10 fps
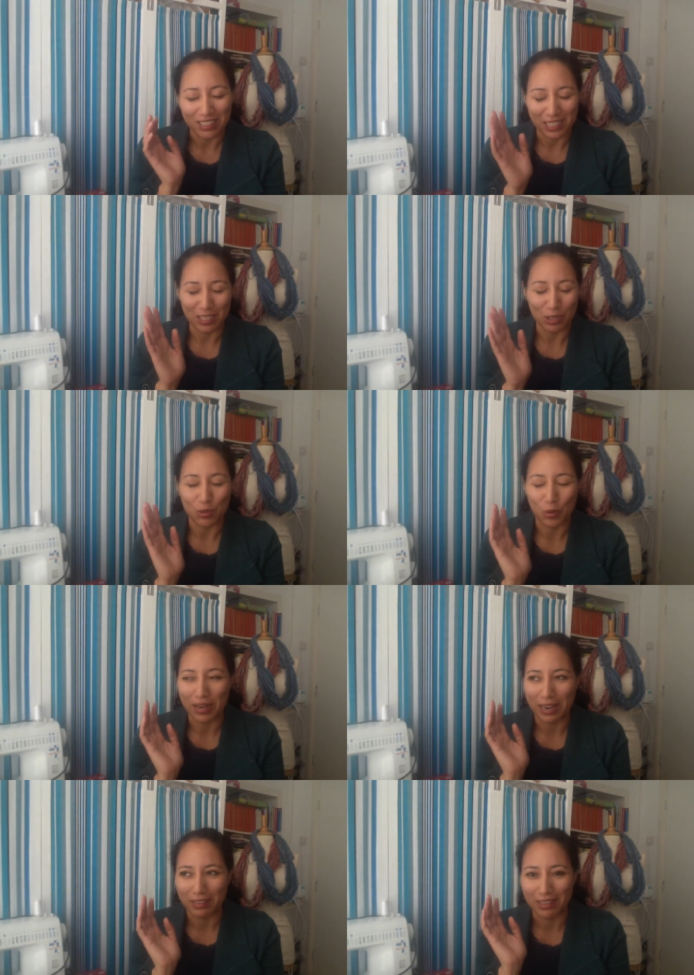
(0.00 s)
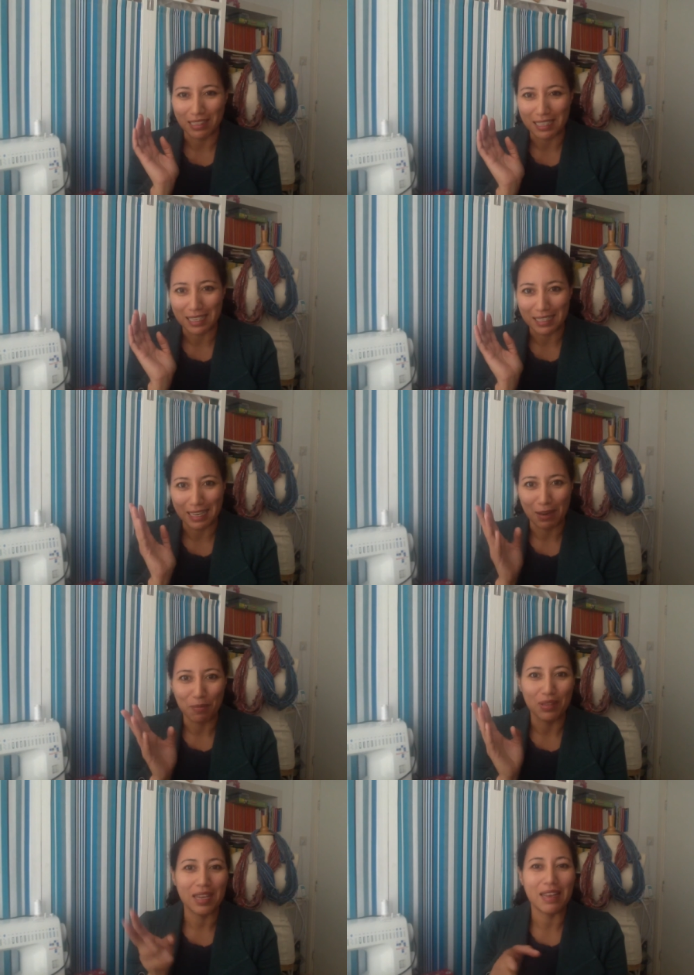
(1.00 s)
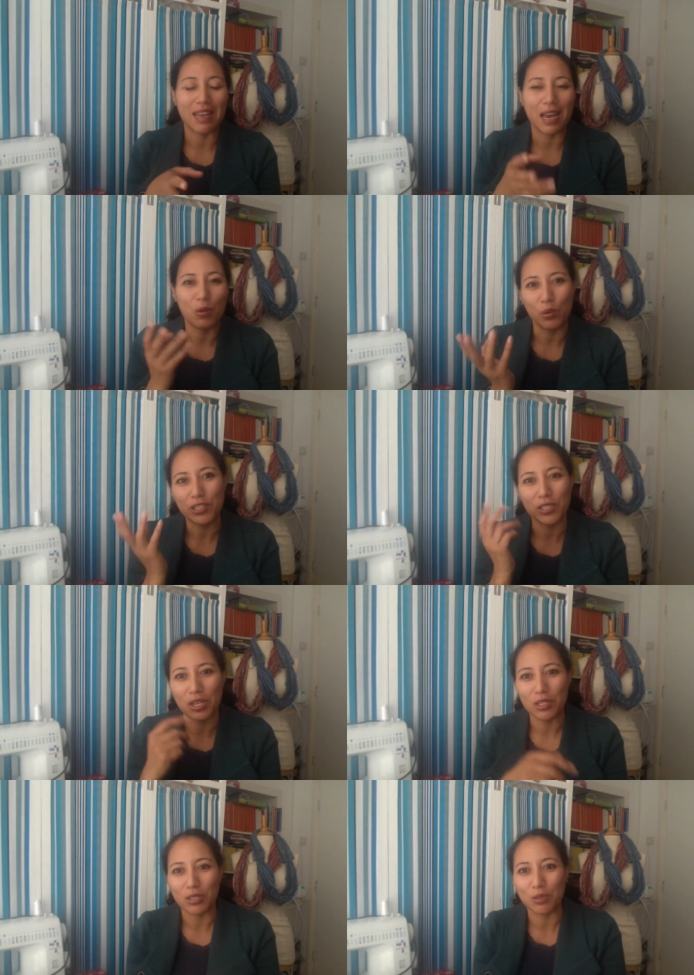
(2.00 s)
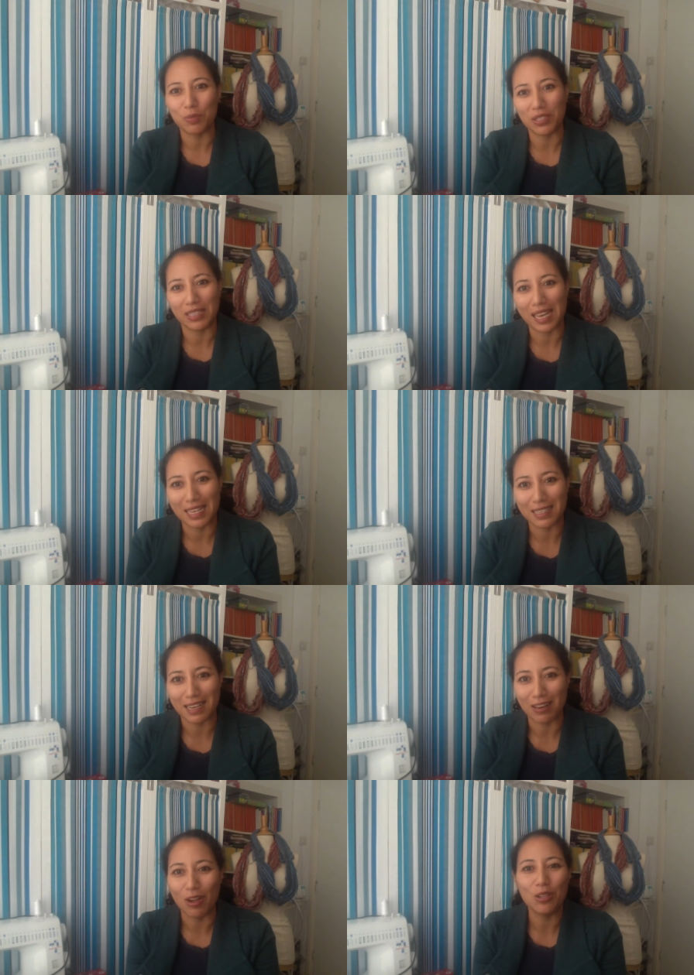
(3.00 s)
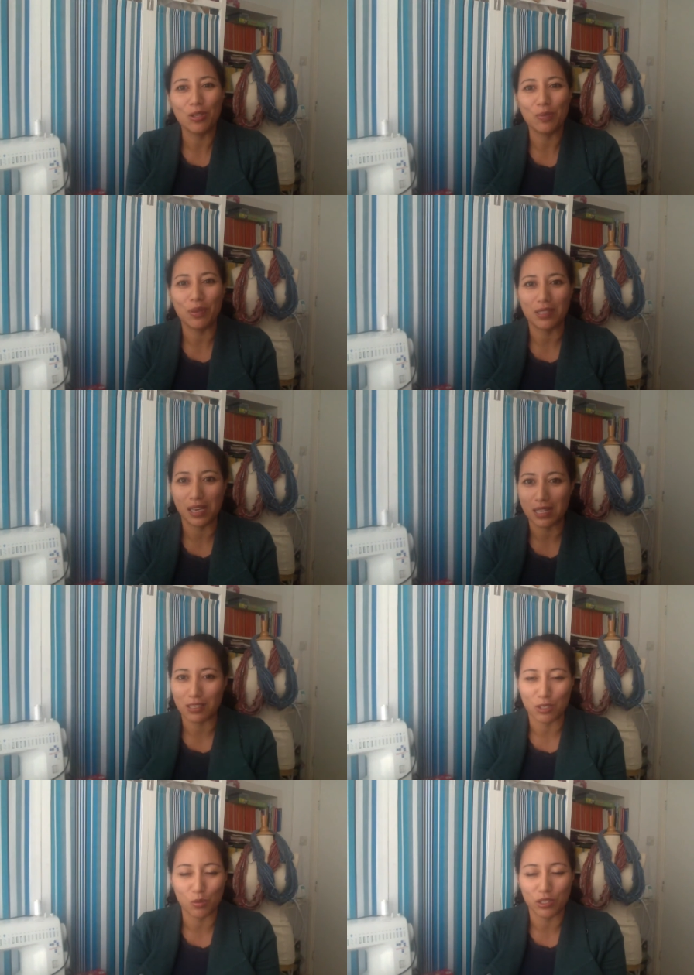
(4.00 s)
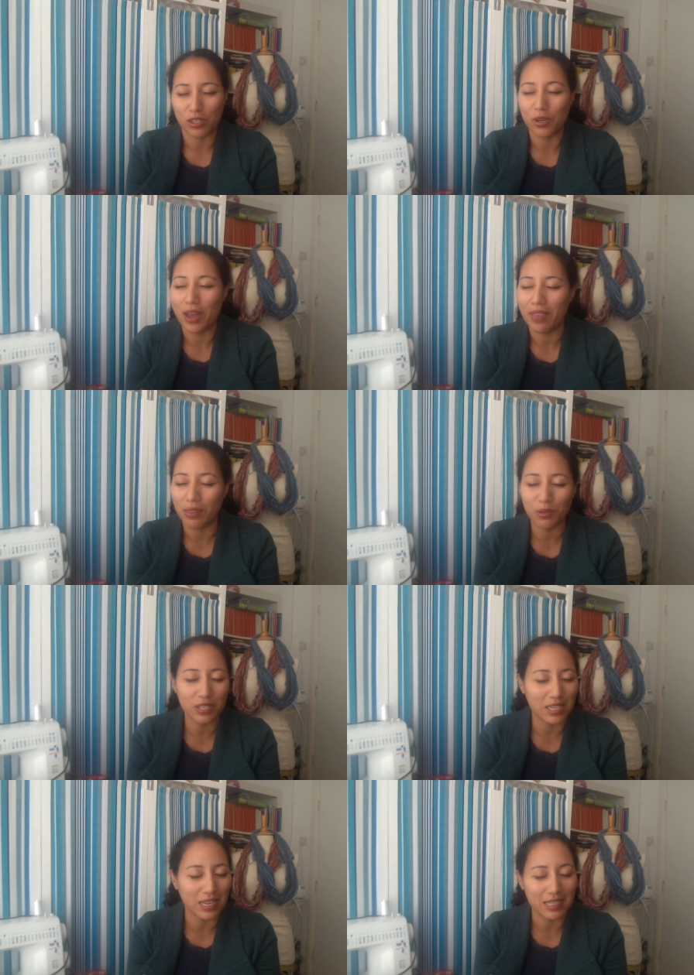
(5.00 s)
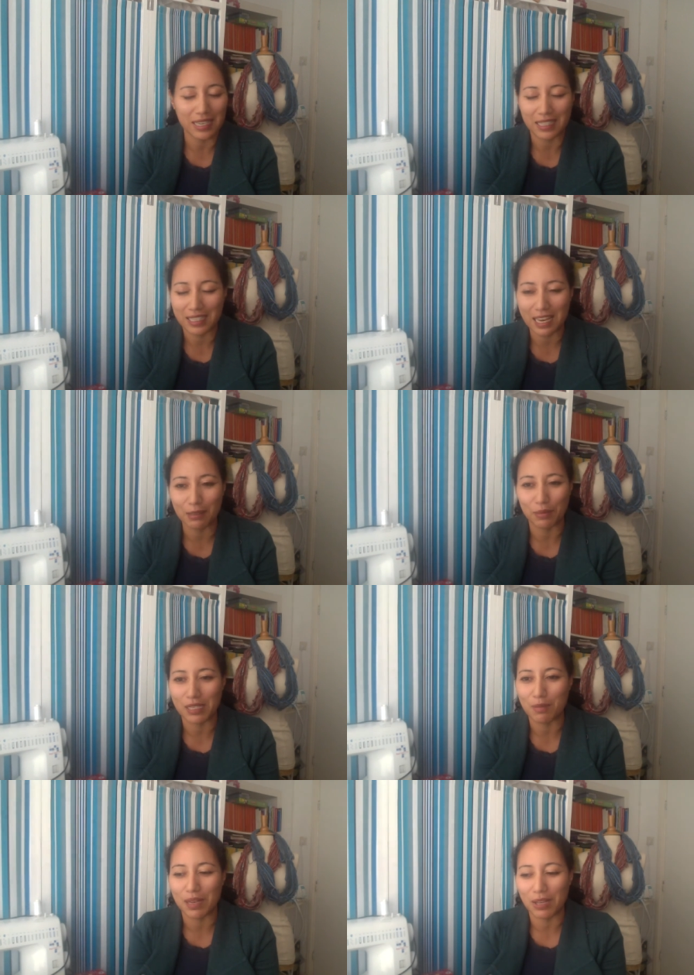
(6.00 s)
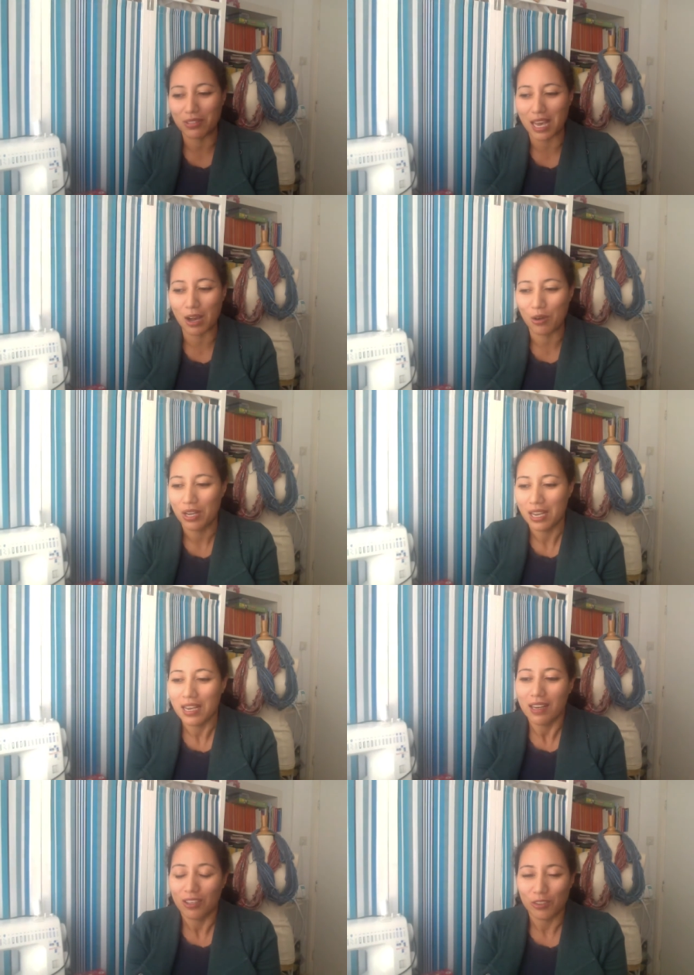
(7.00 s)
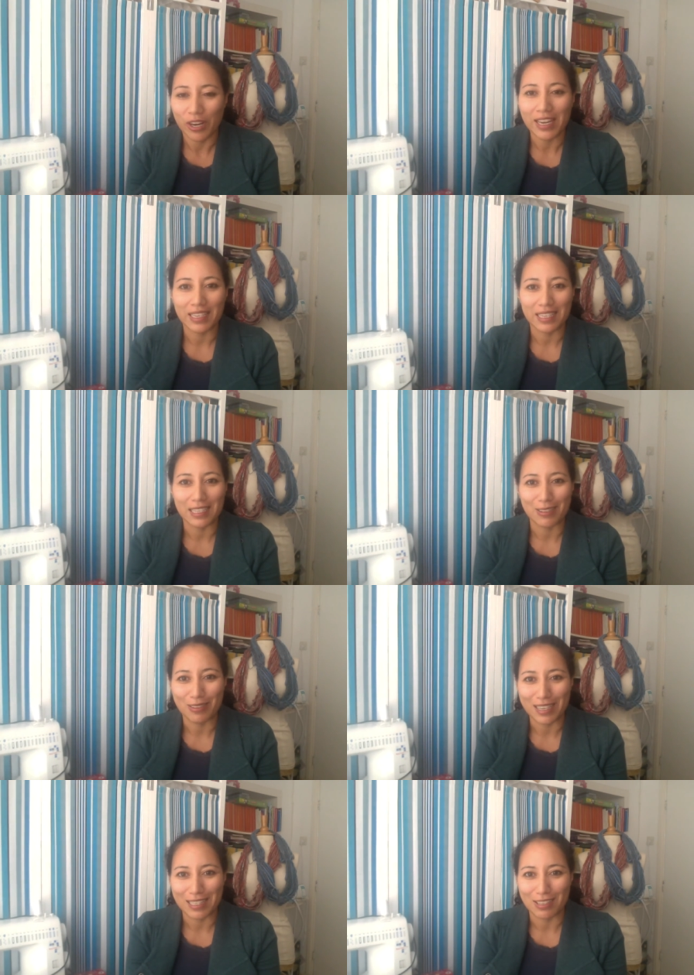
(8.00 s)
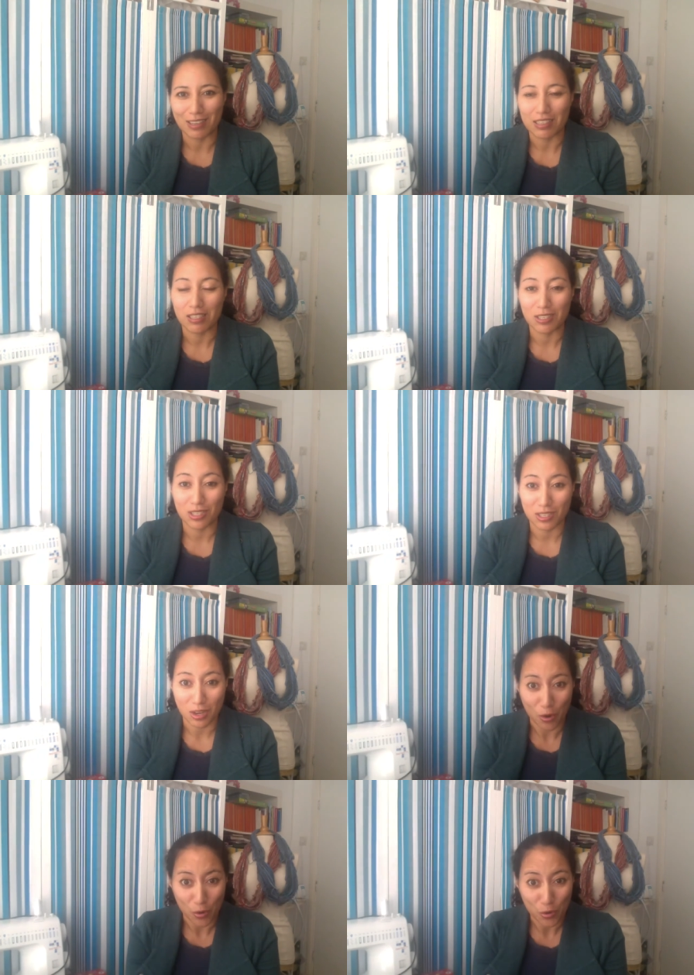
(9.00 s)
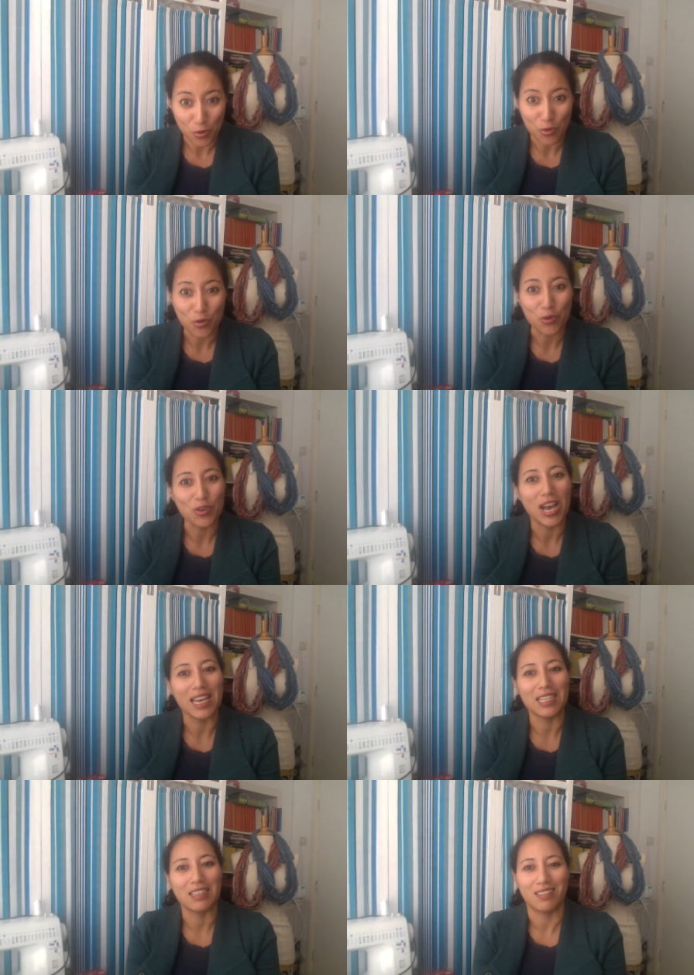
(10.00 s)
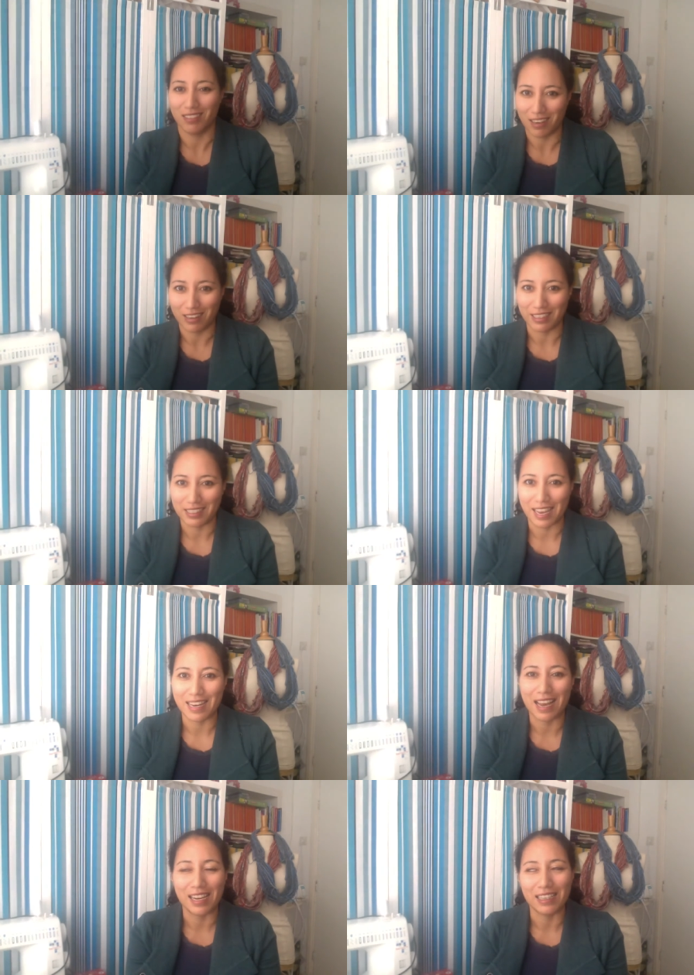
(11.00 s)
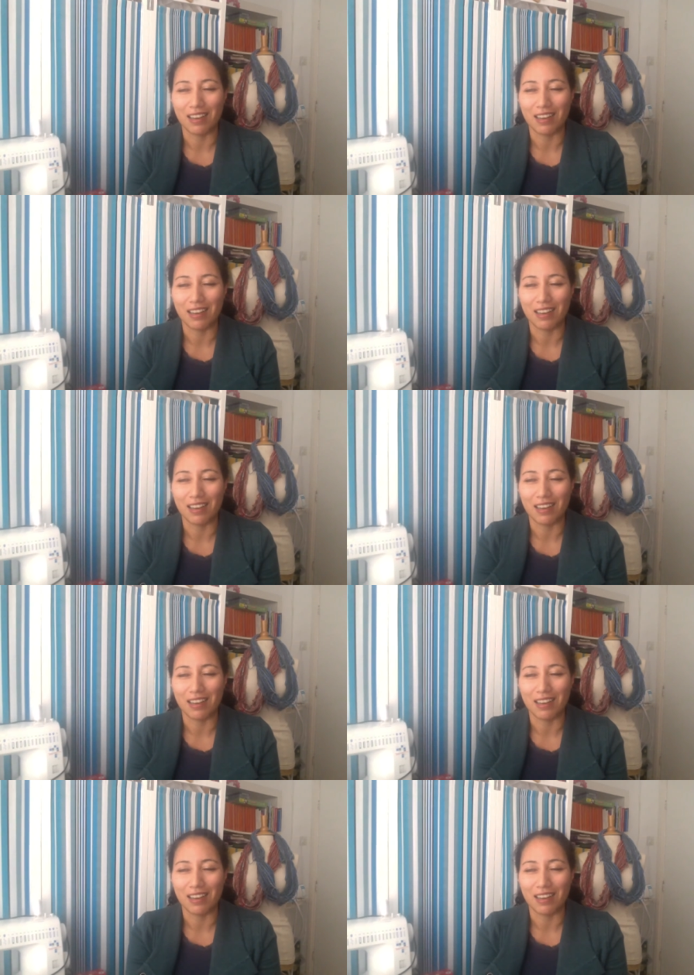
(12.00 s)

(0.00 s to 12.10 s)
it's just what I thought at that time. But then I watched all those podcasts, and all those podcasters were so enthusiastic telling me about how great it is to knit socks. So I started, and I